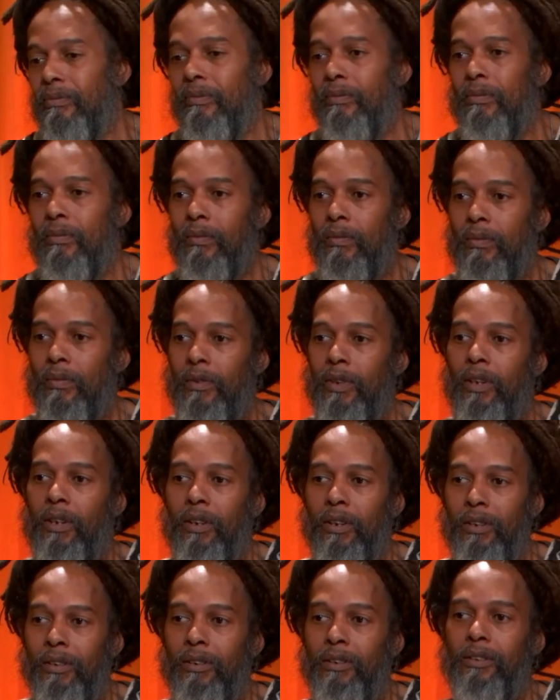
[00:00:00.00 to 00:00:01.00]
in uh,
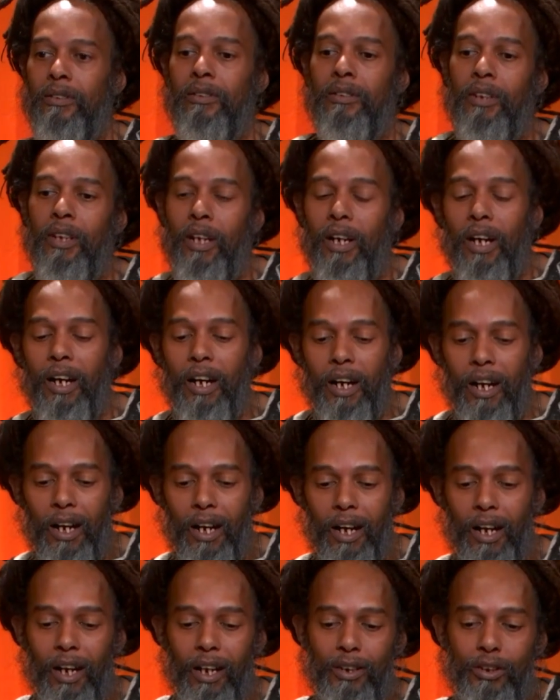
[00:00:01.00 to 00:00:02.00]
Medu?
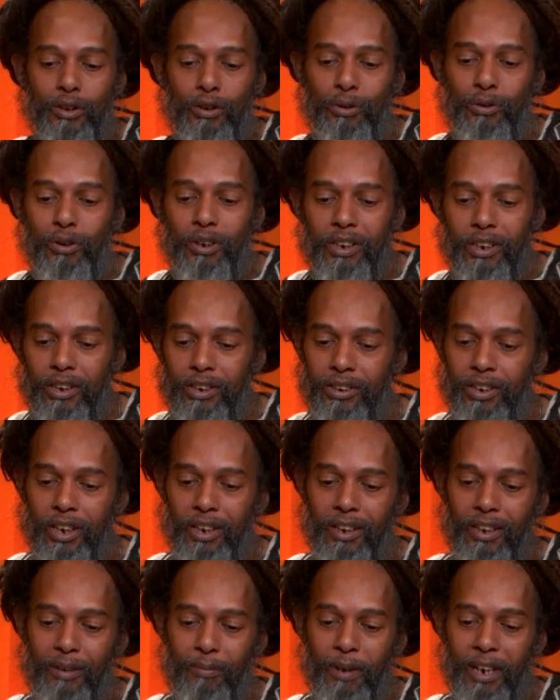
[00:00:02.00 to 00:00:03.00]
Uh, you greet each
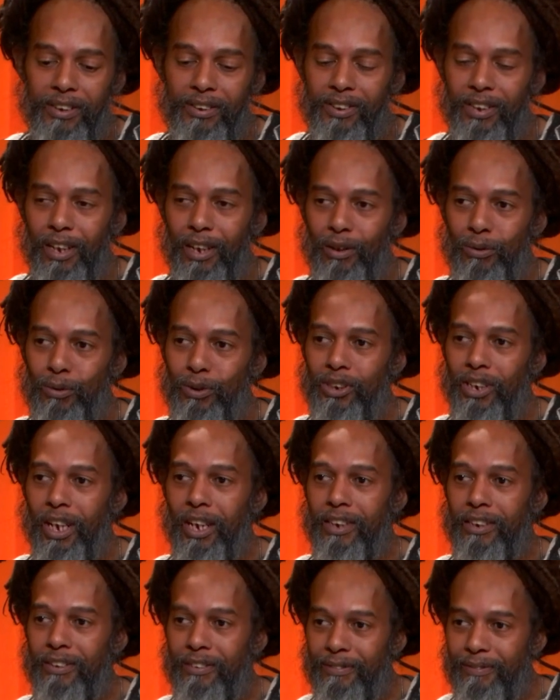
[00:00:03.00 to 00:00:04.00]
other by saying ujai.